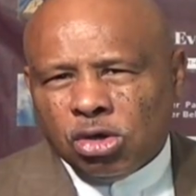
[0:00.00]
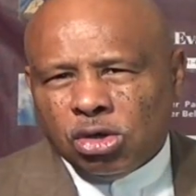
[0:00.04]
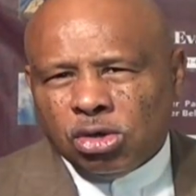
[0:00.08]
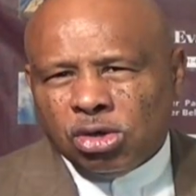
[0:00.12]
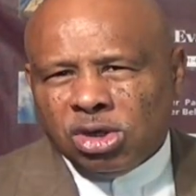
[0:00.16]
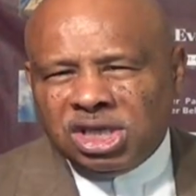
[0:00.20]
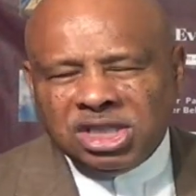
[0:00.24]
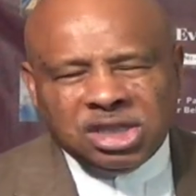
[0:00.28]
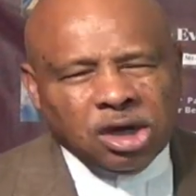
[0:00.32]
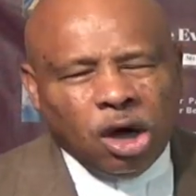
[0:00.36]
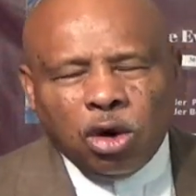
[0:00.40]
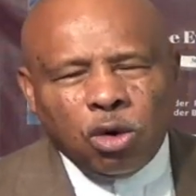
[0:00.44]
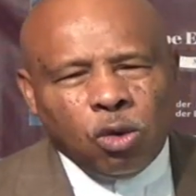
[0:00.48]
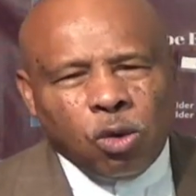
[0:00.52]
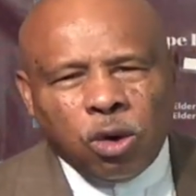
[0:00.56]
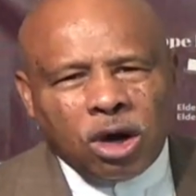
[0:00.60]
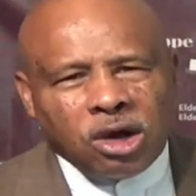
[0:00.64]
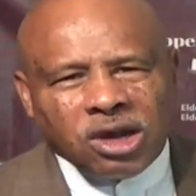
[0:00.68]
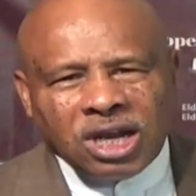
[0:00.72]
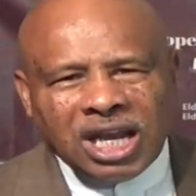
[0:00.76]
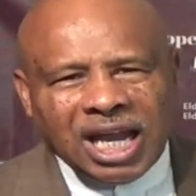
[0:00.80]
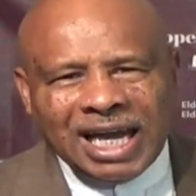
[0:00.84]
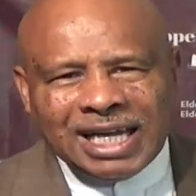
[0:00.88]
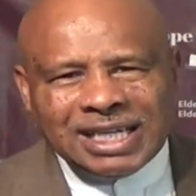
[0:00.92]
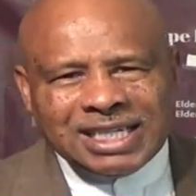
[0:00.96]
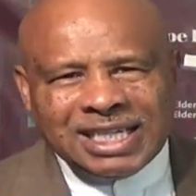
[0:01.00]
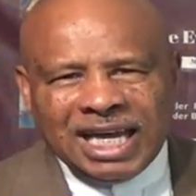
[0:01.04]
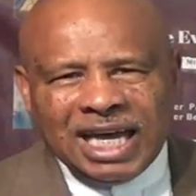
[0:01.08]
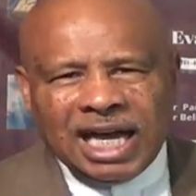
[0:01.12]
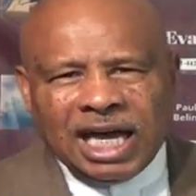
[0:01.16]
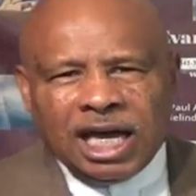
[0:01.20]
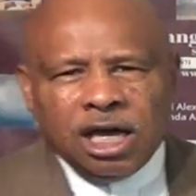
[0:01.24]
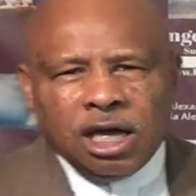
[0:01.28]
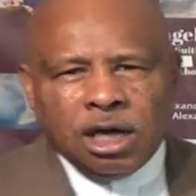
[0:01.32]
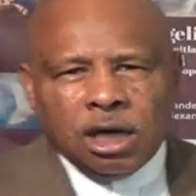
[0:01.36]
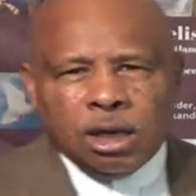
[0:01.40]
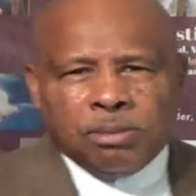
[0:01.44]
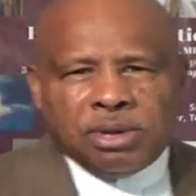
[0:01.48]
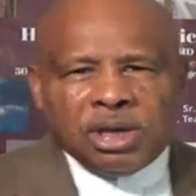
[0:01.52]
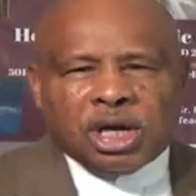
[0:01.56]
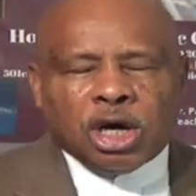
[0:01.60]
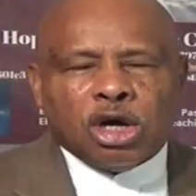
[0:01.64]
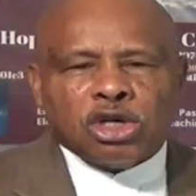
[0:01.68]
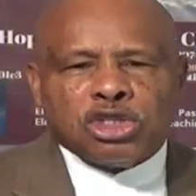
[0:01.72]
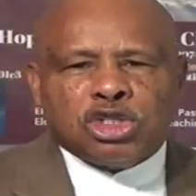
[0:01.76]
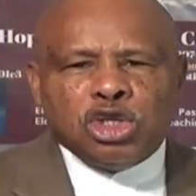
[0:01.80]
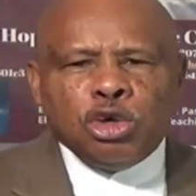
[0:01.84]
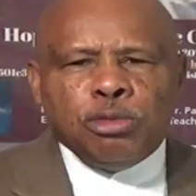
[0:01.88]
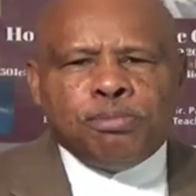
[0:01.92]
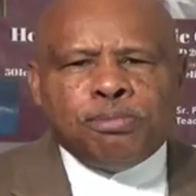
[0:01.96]
It don't work like that.
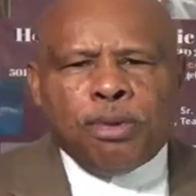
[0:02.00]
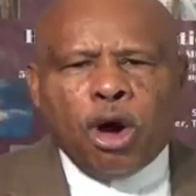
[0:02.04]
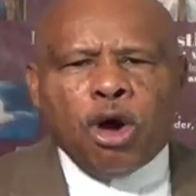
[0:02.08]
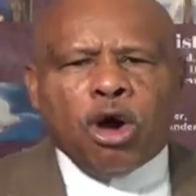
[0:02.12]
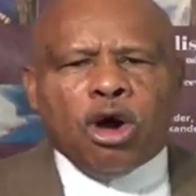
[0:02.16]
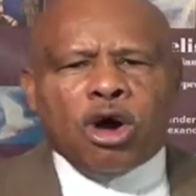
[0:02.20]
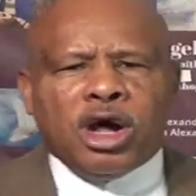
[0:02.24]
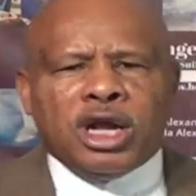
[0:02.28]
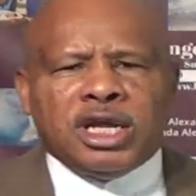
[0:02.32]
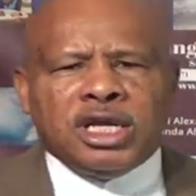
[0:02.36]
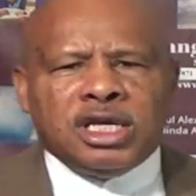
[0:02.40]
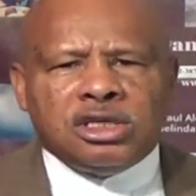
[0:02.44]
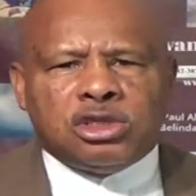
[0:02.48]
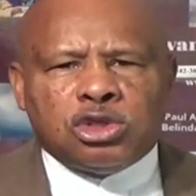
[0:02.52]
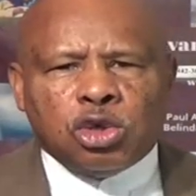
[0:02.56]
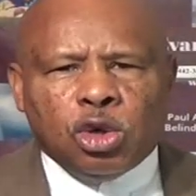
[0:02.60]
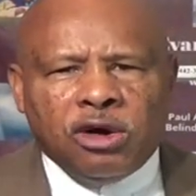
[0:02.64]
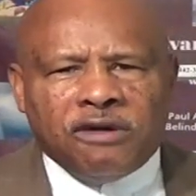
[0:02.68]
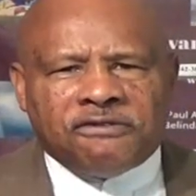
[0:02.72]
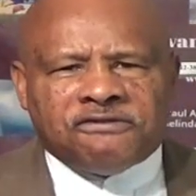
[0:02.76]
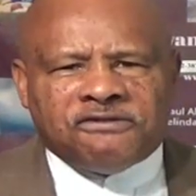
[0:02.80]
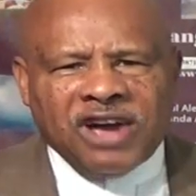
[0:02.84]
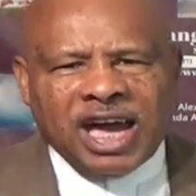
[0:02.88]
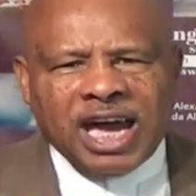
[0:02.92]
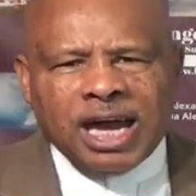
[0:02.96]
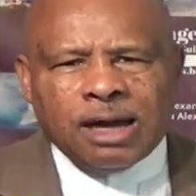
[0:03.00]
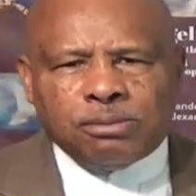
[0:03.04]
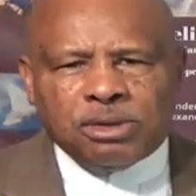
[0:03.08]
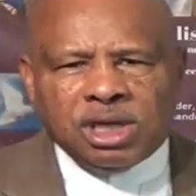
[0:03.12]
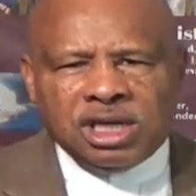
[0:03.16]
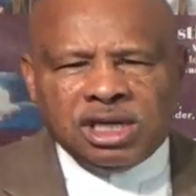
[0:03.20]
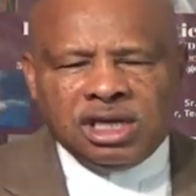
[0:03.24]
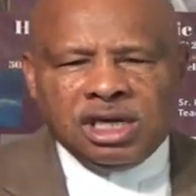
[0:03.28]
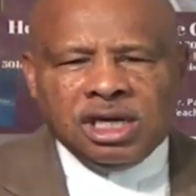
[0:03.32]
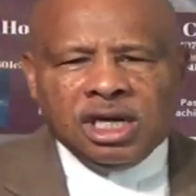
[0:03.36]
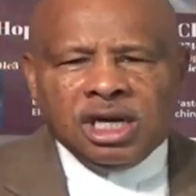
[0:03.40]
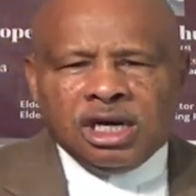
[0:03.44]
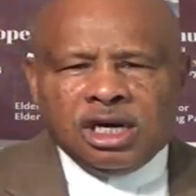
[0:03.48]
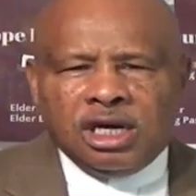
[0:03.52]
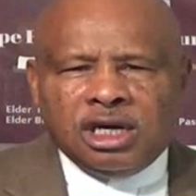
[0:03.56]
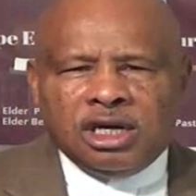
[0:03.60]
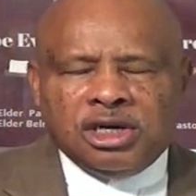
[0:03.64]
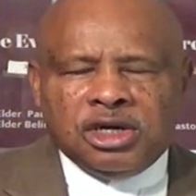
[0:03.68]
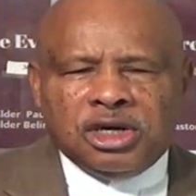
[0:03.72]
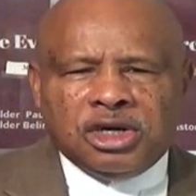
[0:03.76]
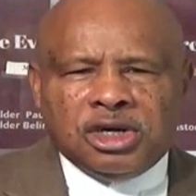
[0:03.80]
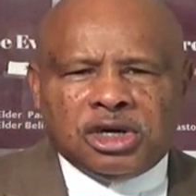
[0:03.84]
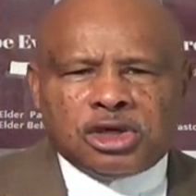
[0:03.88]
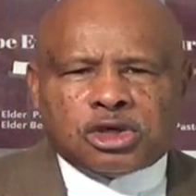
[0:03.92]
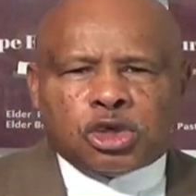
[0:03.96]
Because you're born into a family,
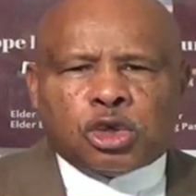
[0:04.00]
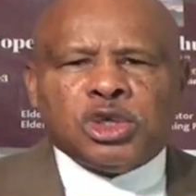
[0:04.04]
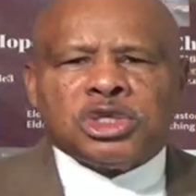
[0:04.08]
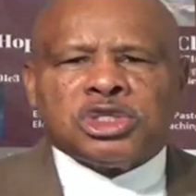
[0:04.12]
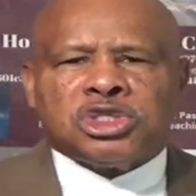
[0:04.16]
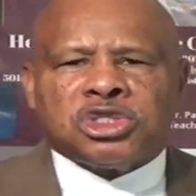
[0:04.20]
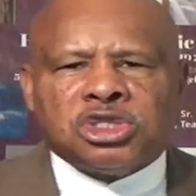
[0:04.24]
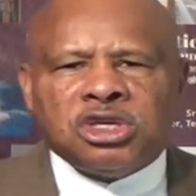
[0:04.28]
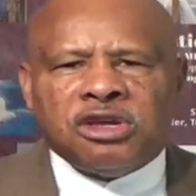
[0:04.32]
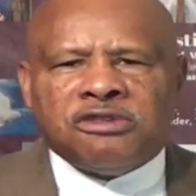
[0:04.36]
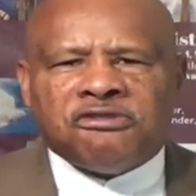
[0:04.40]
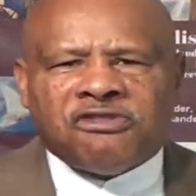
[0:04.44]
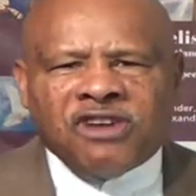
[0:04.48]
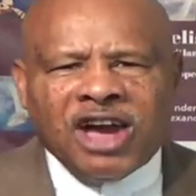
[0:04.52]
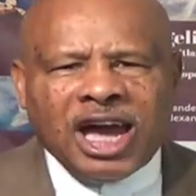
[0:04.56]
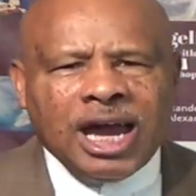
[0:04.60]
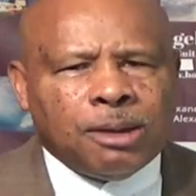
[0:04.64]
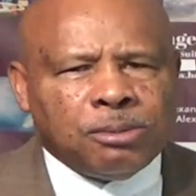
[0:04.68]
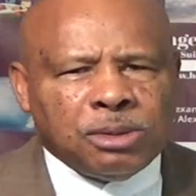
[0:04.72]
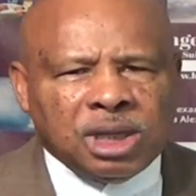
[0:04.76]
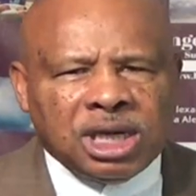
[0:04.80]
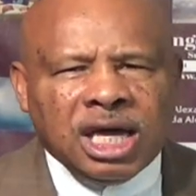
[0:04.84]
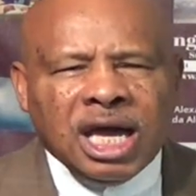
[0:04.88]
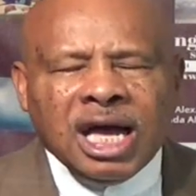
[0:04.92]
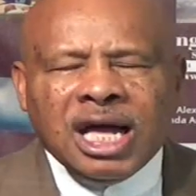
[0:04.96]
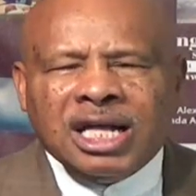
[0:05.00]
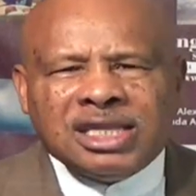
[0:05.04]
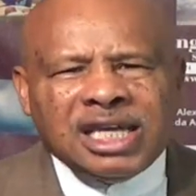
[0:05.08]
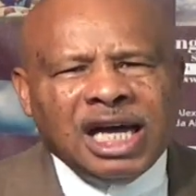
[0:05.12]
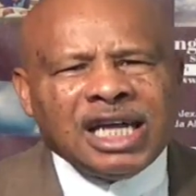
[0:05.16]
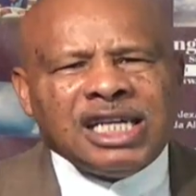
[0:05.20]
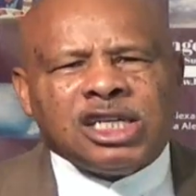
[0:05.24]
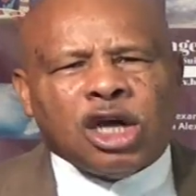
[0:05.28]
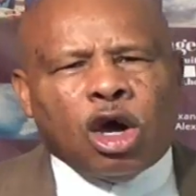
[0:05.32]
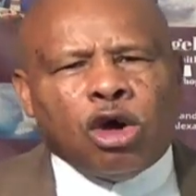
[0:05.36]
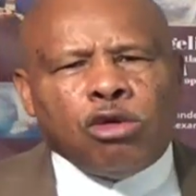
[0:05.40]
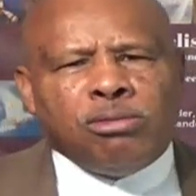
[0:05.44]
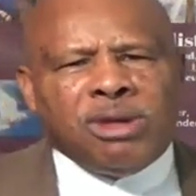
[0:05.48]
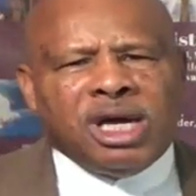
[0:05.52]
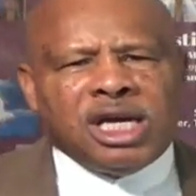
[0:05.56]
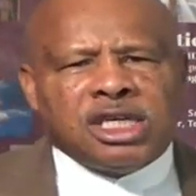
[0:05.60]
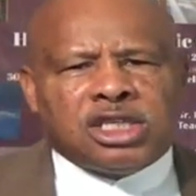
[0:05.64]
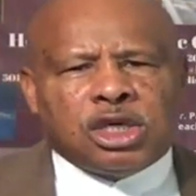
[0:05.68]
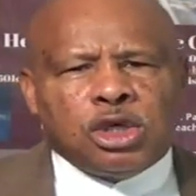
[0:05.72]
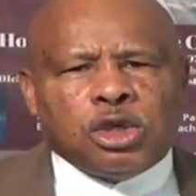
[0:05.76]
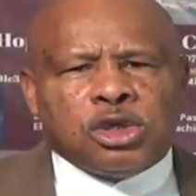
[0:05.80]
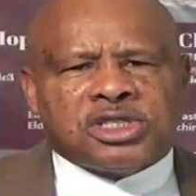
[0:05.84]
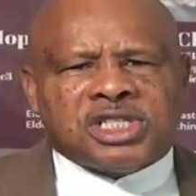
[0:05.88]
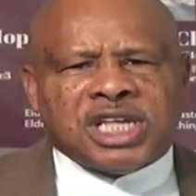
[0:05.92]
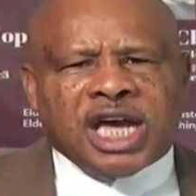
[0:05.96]
a Christian family, that don't make
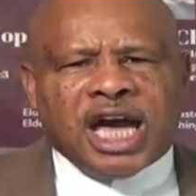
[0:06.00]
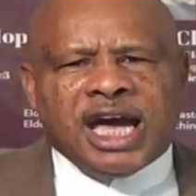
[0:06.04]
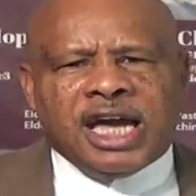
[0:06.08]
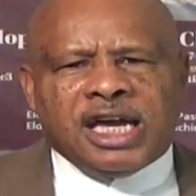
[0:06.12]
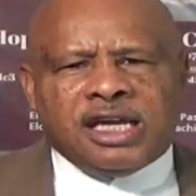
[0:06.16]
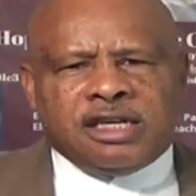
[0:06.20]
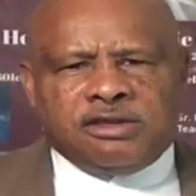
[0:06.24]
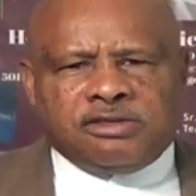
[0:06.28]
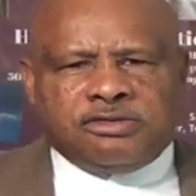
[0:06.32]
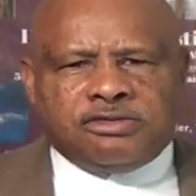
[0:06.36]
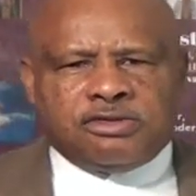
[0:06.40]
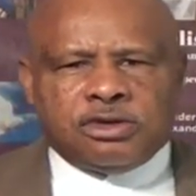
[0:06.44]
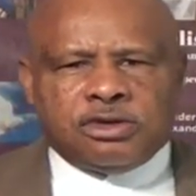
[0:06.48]
you saved.